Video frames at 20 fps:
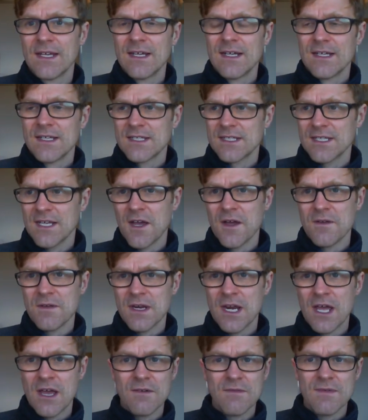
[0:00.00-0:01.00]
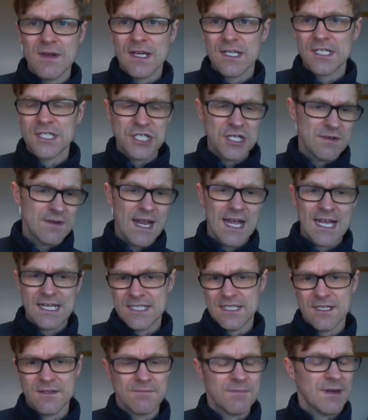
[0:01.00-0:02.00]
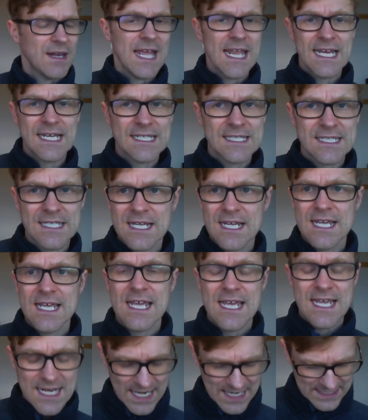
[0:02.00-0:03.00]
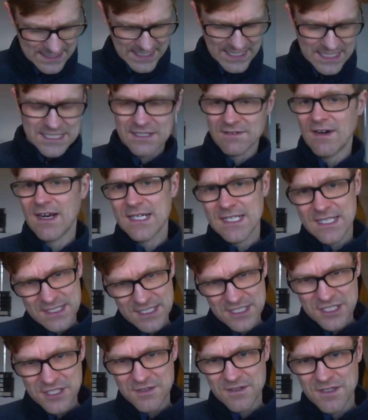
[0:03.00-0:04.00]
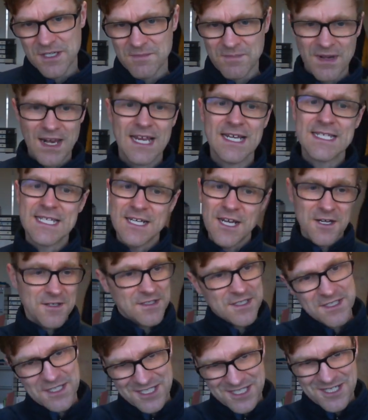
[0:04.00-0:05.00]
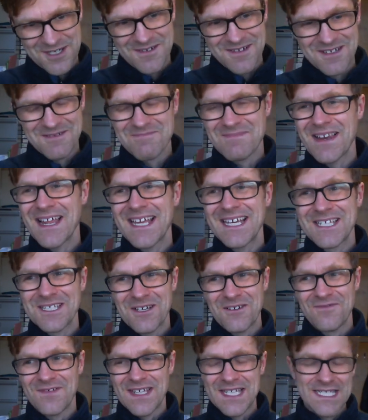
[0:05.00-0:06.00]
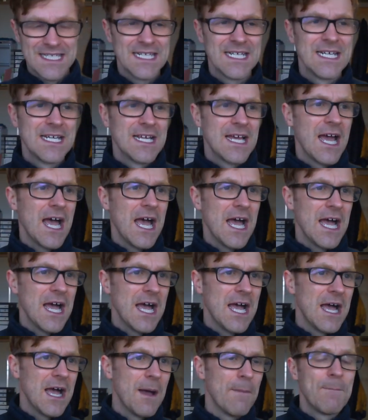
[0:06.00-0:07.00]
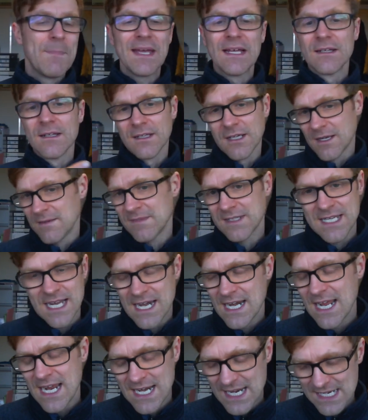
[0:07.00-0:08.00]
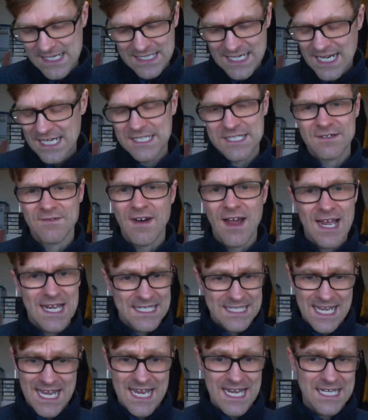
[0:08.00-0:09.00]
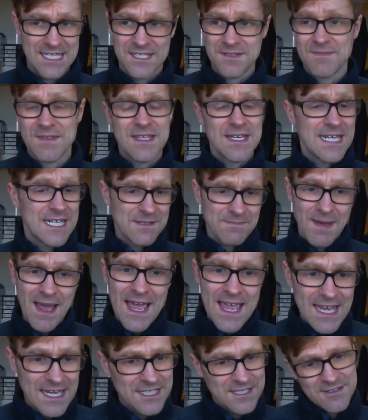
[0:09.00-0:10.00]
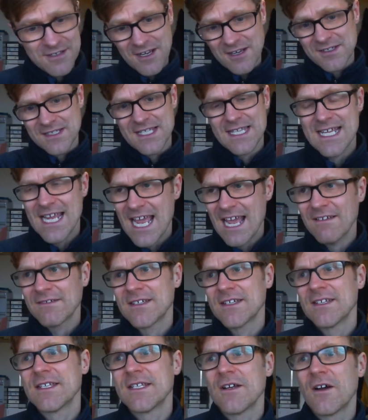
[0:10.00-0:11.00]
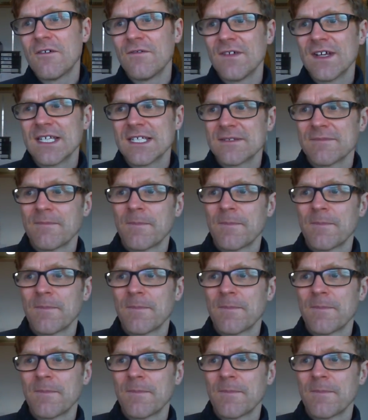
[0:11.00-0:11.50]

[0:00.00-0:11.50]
So, a student has a complaint, it gets categorized as a student complaint, it goes to the student complaints office. A bill comes in and it's categorized as something needs paying, so it goes to the accountancy office.